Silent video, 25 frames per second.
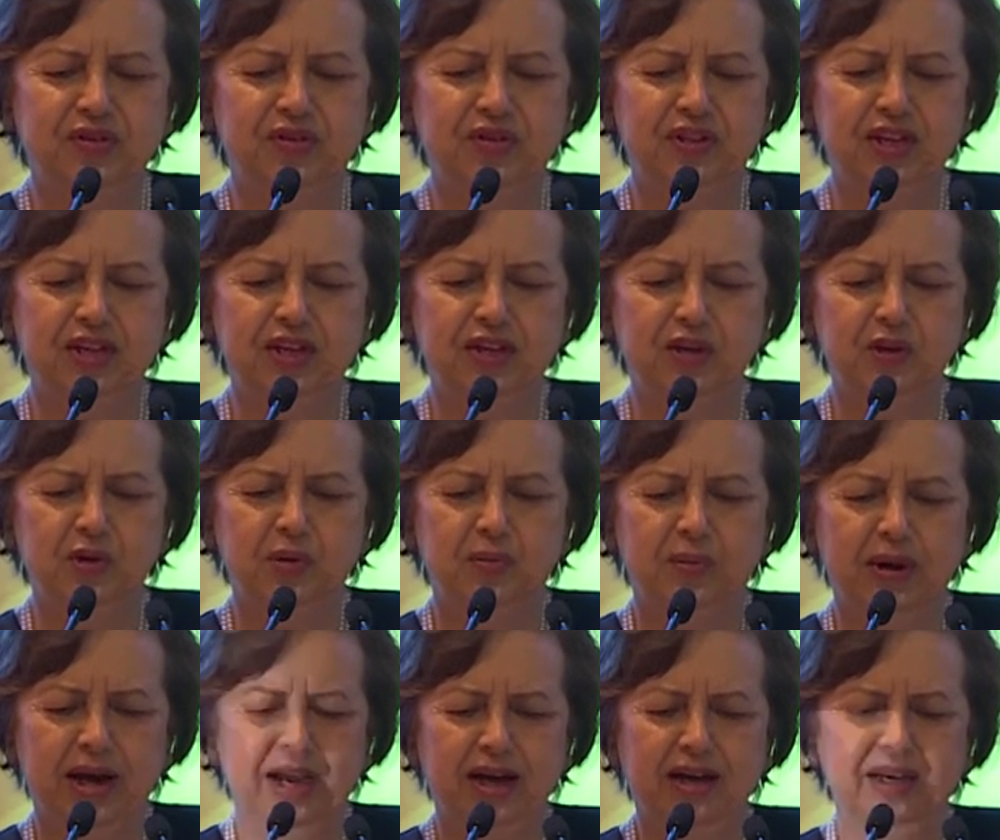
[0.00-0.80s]
set you
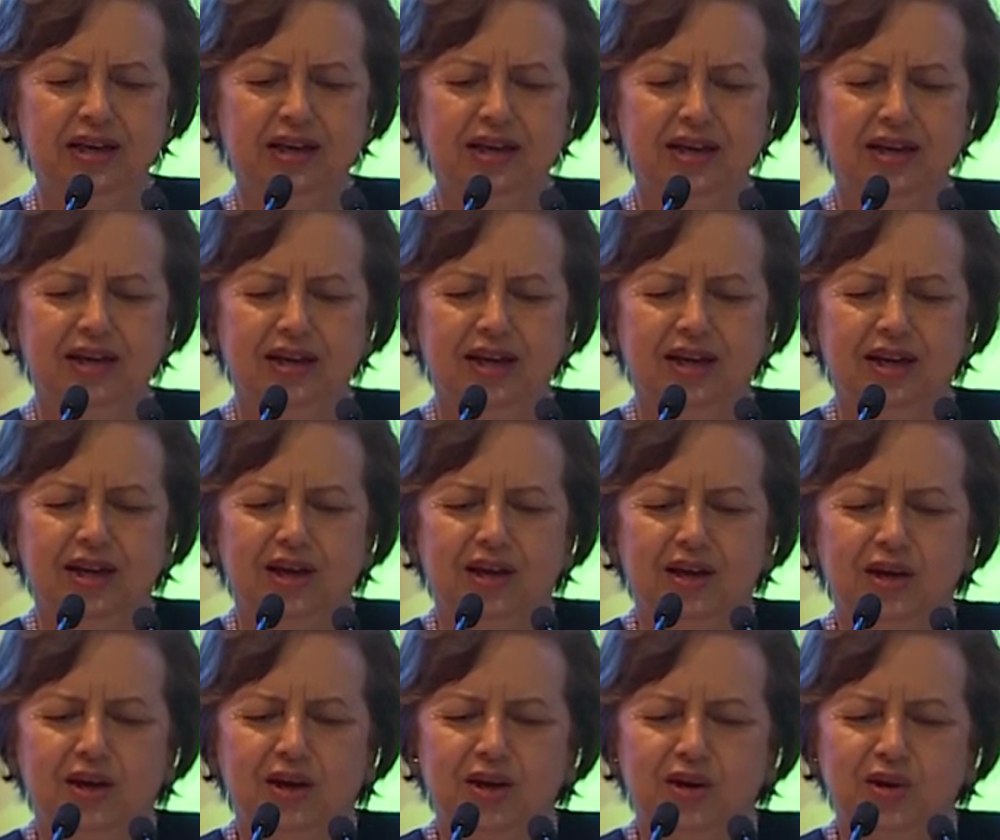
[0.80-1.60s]
back
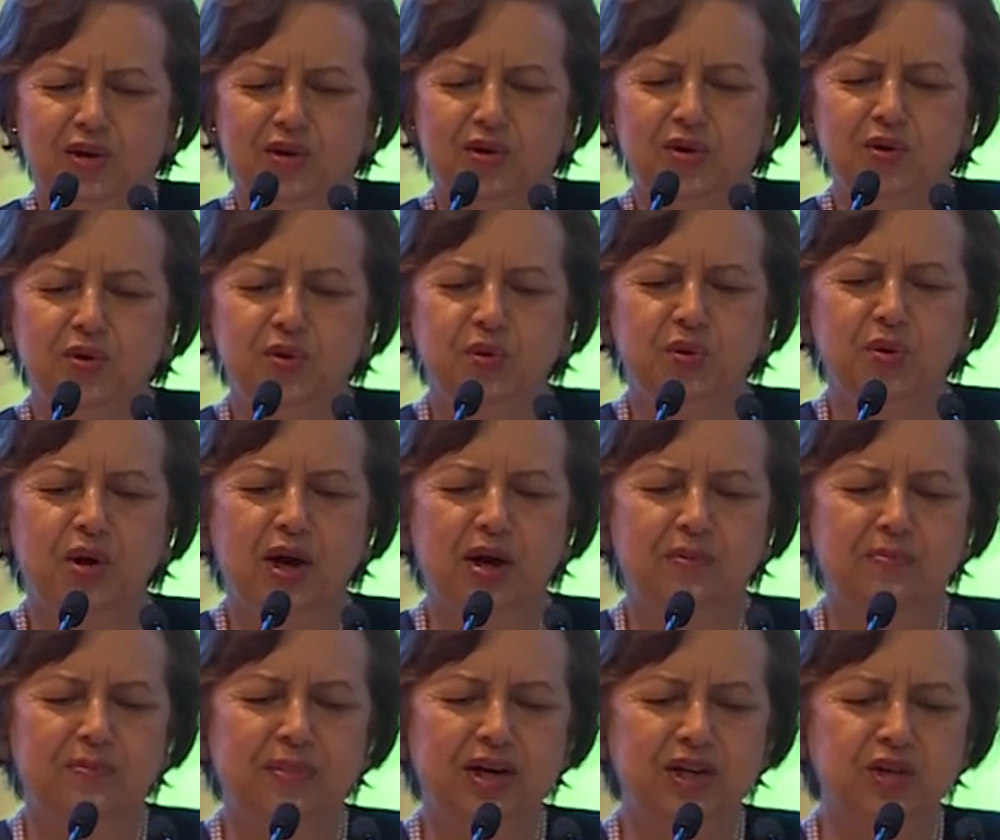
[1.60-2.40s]
to
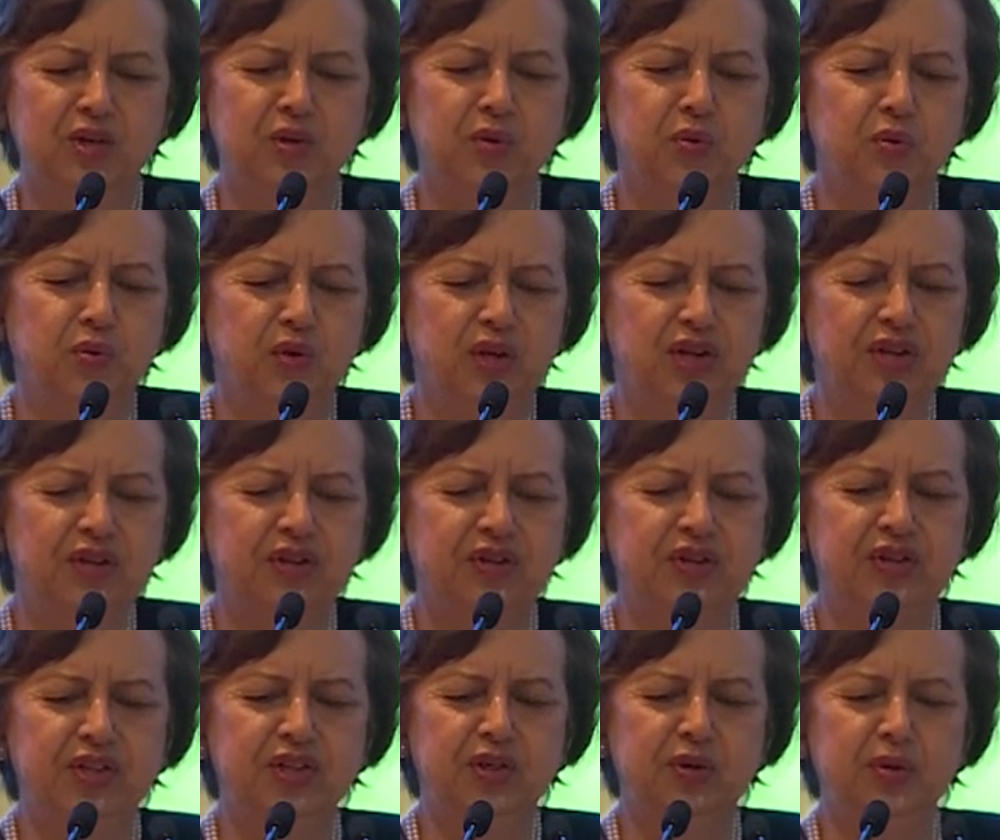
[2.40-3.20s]
a much
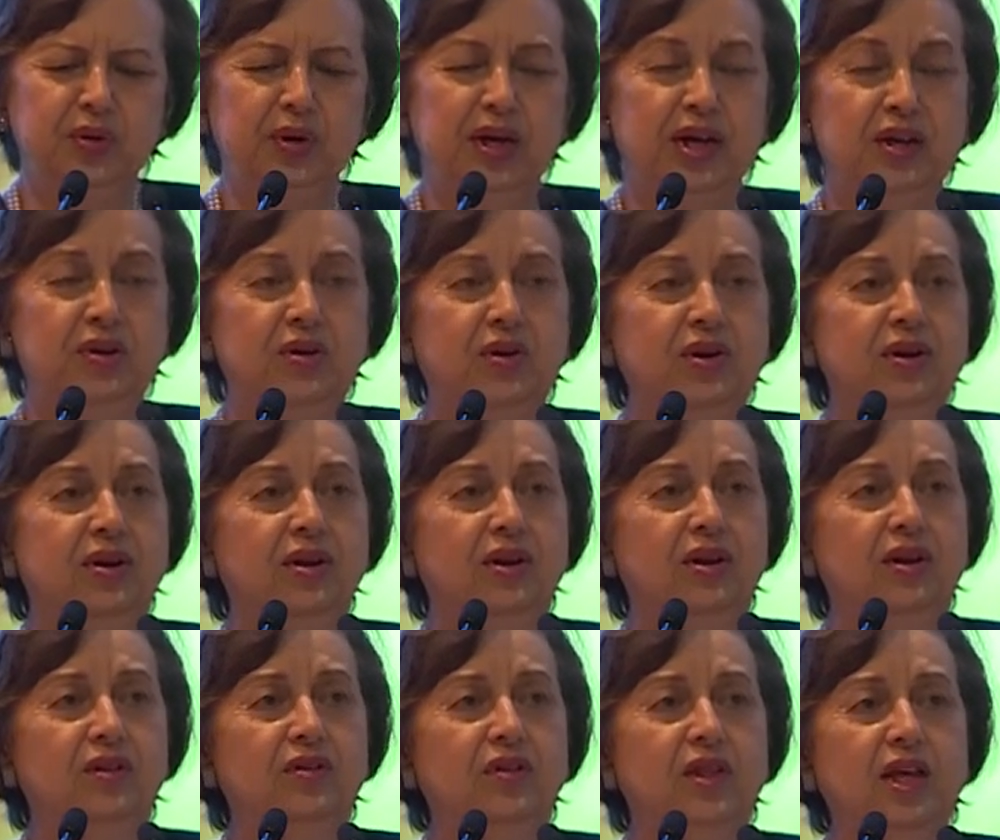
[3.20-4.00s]
worse
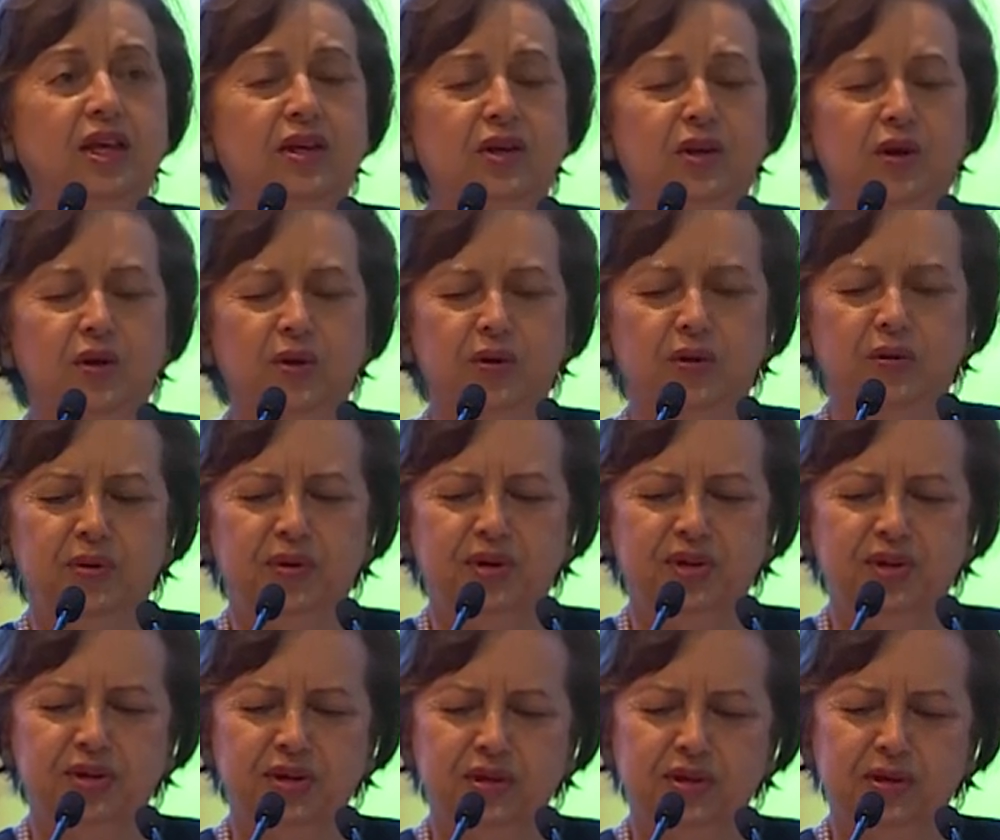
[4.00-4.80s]
situation than your
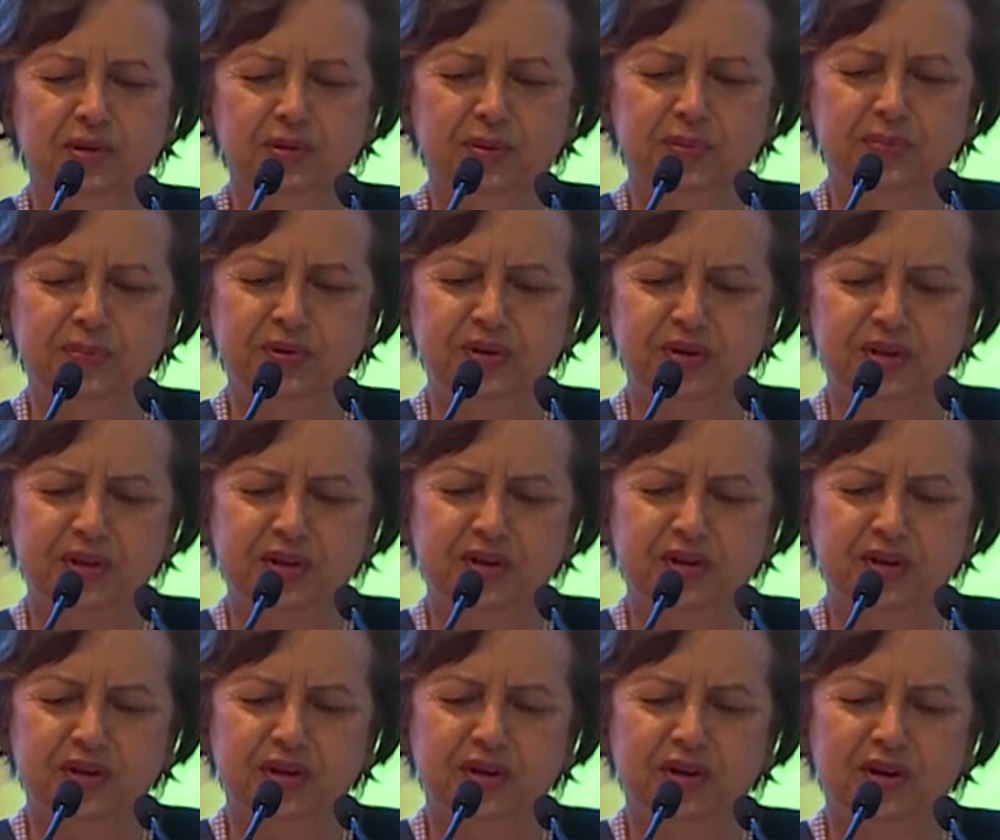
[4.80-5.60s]
original
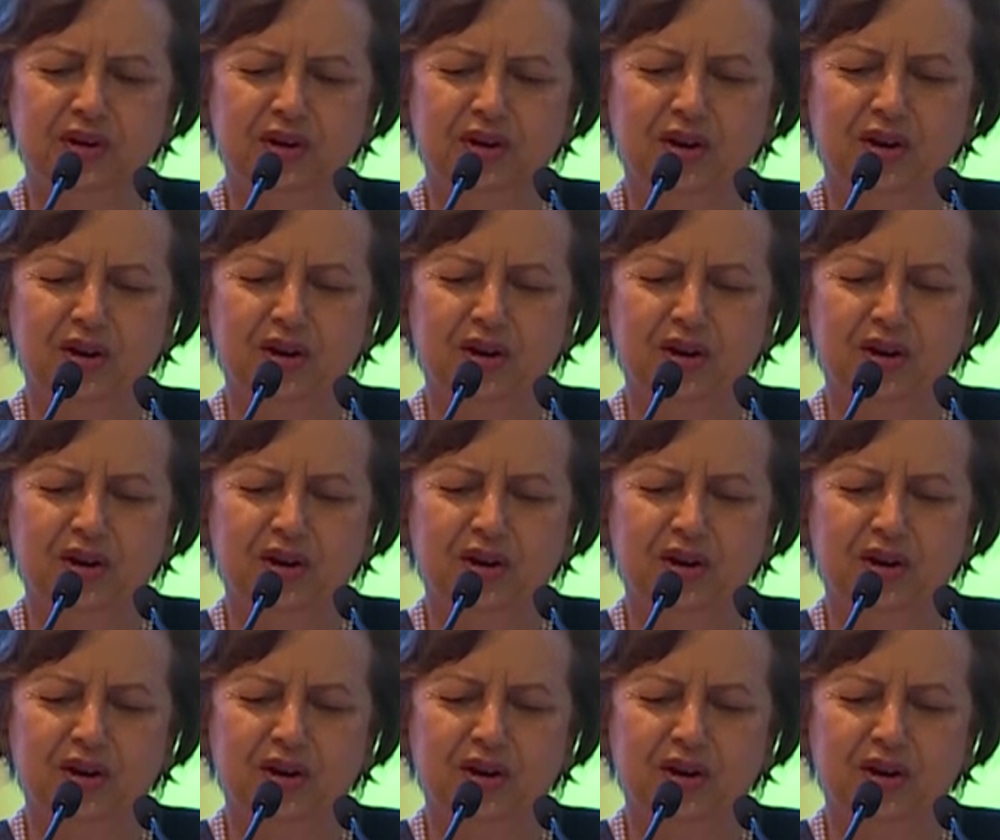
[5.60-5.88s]
position.